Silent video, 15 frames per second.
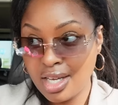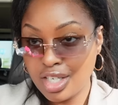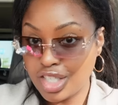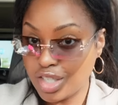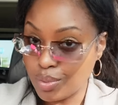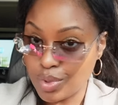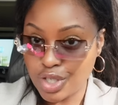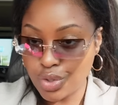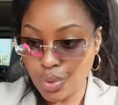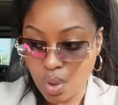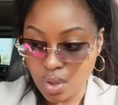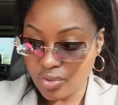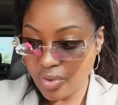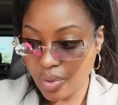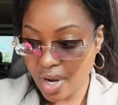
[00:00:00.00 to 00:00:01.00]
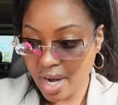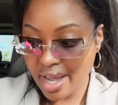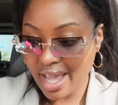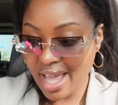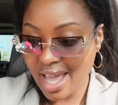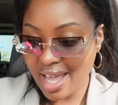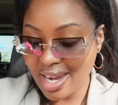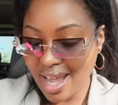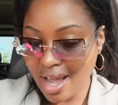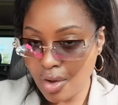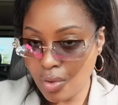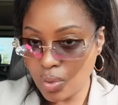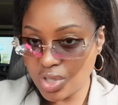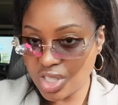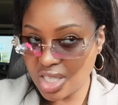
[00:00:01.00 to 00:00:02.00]
she was too old for it, and
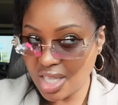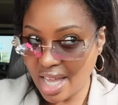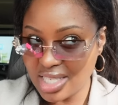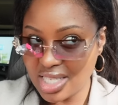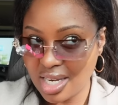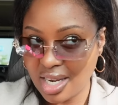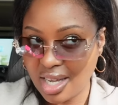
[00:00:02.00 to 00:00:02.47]
now she likes it